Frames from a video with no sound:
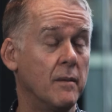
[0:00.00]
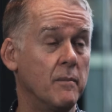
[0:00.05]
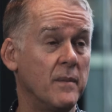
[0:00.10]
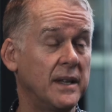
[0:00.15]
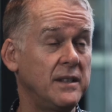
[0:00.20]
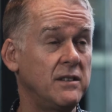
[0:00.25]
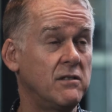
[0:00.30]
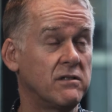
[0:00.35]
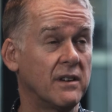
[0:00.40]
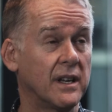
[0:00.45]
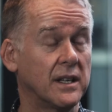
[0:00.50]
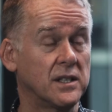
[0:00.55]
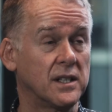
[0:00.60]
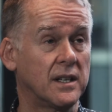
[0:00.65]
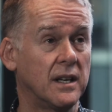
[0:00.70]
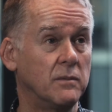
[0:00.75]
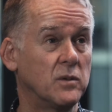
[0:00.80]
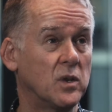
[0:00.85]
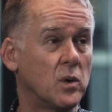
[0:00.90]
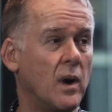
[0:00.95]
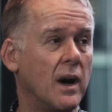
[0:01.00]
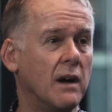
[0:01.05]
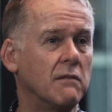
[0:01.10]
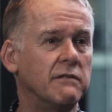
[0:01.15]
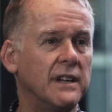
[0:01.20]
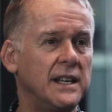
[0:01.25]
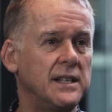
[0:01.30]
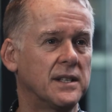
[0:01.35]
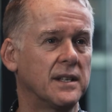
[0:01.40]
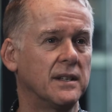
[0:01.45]
mentoring scheme is quite a
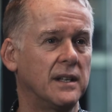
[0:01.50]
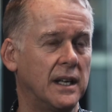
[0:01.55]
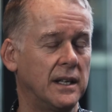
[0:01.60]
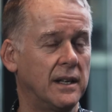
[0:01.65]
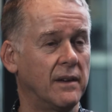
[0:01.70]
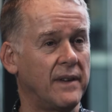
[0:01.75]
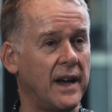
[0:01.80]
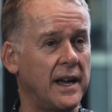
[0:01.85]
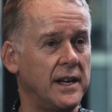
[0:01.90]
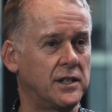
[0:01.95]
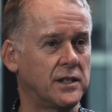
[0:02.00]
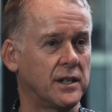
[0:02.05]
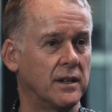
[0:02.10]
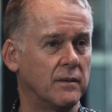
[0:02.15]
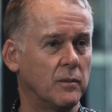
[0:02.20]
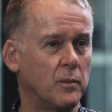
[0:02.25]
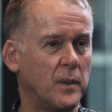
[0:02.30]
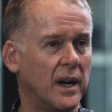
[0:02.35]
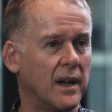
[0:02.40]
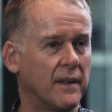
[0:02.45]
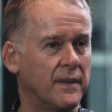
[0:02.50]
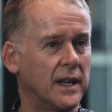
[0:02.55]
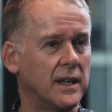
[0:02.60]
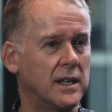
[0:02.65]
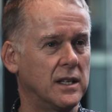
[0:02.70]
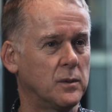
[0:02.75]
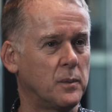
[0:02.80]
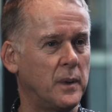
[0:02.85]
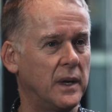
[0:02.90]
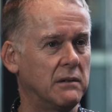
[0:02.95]
recent innovation, but I think
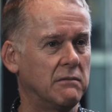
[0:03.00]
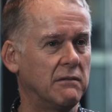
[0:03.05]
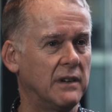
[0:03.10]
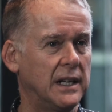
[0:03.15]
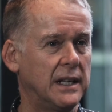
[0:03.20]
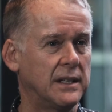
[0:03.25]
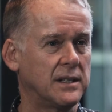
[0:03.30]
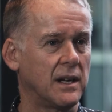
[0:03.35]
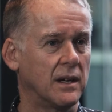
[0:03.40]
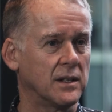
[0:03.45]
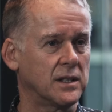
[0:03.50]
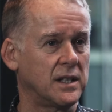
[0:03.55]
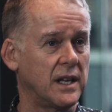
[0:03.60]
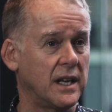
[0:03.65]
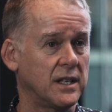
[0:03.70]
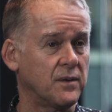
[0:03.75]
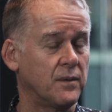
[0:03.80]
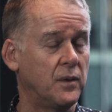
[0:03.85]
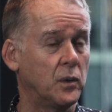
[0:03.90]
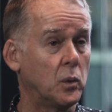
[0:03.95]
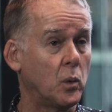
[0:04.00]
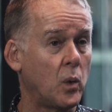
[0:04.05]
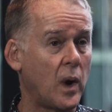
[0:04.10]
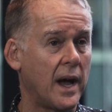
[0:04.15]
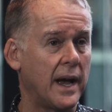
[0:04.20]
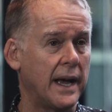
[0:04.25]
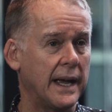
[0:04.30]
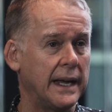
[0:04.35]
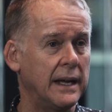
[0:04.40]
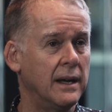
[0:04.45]
it's been a really successful
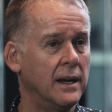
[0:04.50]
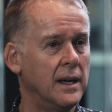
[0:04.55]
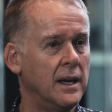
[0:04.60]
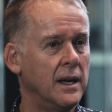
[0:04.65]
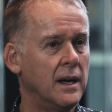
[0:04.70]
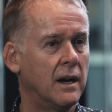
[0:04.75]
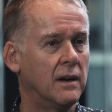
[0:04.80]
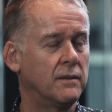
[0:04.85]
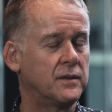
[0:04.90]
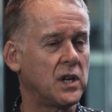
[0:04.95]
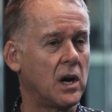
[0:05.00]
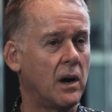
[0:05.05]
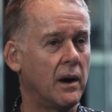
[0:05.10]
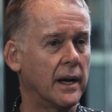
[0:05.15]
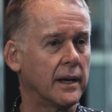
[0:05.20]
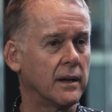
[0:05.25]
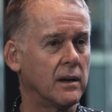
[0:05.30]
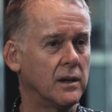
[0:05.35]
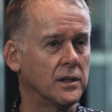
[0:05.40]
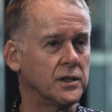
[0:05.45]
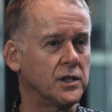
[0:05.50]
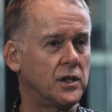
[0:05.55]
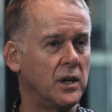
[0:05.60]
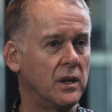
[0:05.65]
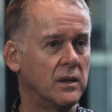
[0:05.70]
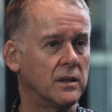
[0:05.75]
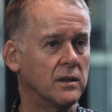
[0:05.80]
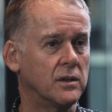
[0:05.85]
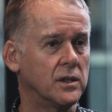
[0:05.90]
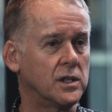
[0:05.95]
way of tying our
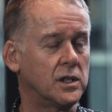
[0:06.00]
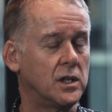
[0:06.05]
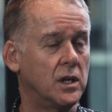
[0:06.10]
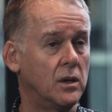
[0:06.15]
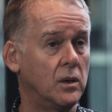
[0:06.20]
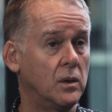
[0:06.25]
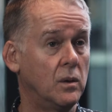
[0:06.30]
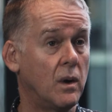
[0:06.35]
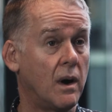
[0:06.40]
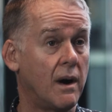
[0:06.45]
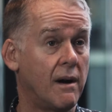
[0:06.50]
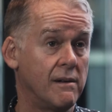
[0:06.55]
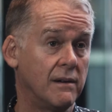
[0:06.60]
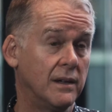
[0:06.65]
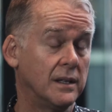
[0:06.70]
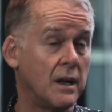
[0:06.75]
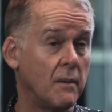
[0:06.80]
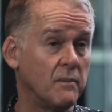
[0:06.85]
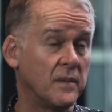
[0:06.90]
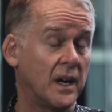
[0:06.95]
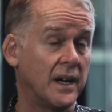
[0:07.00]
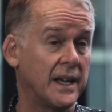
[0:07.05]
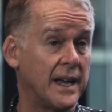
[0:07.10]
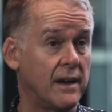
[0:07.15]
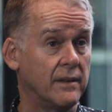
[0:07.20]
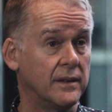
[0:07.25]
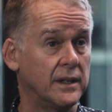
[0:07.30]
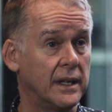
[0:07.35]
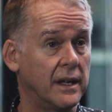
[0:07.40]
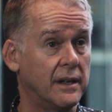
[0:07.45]
students to our alumni
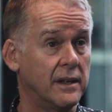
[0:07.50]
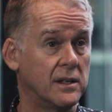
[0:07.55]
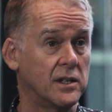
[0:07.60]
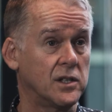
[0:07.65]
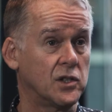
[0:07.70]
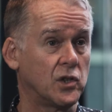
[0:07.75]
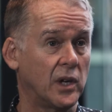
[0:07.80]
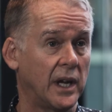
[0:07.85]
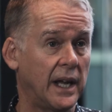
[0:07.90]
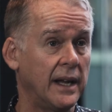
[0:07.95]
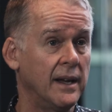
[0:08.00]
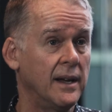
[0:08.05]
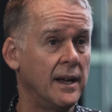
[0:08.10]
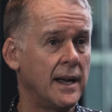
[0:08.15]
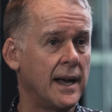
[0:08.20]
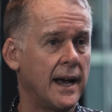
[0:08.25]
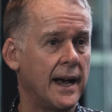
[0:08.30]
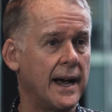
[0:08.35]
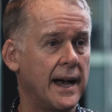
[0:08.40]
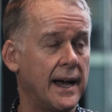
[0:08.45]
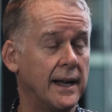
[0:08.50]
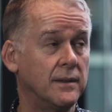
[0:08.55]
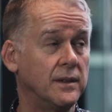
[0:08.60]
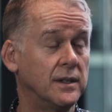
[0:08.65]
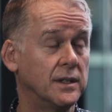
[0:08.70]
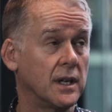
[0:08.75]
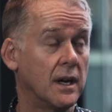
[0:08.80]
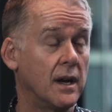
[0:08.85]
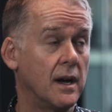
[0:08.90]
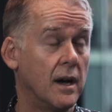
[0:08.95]
out in the industry.
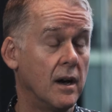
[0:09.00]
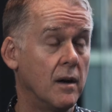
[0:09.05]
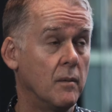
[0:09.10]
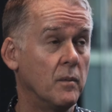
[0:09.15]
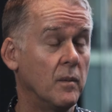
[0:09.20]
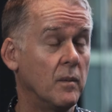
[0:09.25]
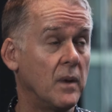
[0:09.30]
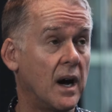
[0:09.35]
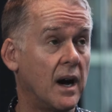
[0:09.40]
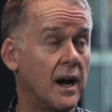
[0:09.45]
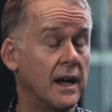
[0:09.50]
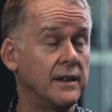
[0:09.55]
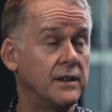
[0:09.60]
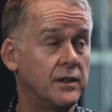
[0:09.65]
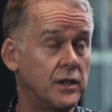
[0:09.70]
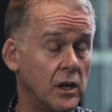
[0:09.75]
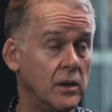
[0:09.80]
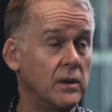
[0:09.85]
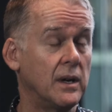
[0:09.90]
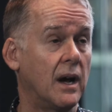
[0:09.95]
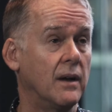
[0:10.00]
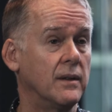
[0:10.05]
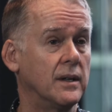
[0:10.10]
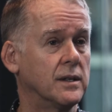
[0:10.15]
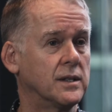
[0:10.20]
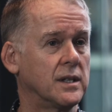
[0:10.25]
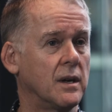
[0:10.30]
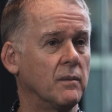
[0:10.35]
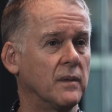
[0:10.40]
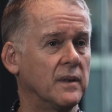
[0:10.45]
And I do know
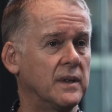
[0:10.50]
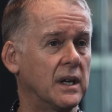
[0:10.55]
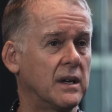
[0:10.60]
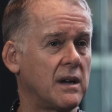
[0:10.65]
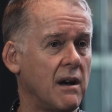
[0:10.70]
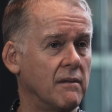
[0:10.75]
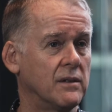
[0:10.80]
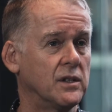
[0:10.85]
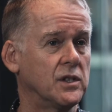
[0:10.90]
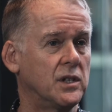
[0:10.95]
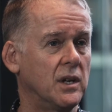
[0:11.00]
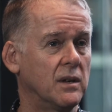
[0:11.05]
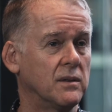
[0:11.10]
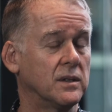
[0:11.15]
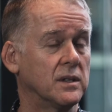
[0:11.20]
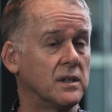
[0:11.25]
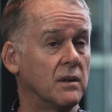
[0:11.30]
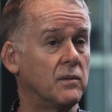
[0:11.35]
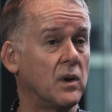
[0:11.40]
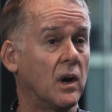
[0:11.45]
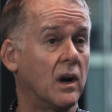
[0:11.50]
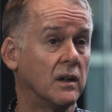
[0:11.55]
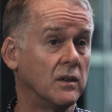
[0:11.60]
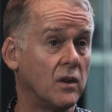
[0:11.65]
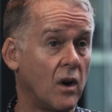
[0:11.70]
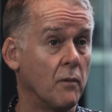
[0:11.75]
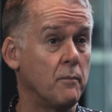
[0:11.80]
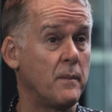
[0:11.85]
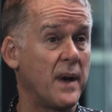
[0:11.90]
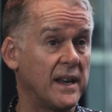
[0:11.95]
that some of the current students have got a
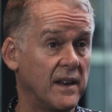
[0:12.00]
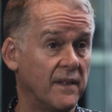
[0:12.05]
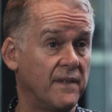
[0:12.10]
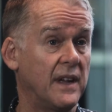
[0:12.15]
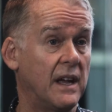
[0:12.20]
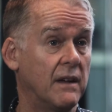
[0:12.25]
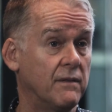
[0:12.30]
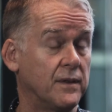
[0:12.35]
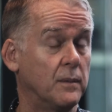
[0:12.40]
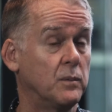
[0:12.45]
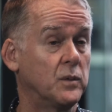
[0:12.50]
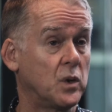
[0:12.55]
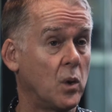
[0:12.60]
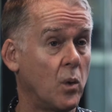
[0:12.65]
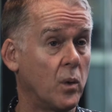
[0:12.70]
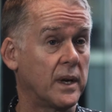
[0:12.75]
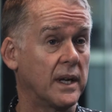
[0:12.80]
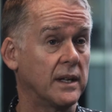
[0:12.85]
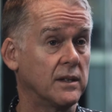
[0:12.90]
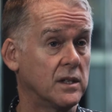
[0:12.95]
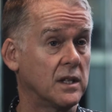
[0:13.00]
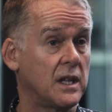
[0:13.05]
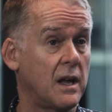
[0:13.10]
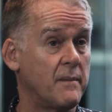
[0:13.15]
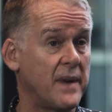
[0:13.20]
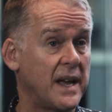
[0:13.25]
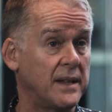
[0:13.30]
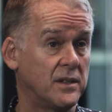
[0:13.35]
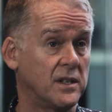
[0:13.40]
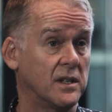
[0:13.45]
lot of benefit from talking to their
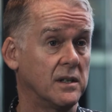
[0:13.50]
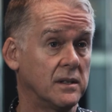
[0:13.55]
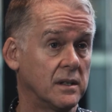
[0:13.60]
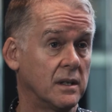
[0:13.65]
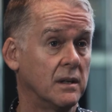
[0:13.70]
mentors.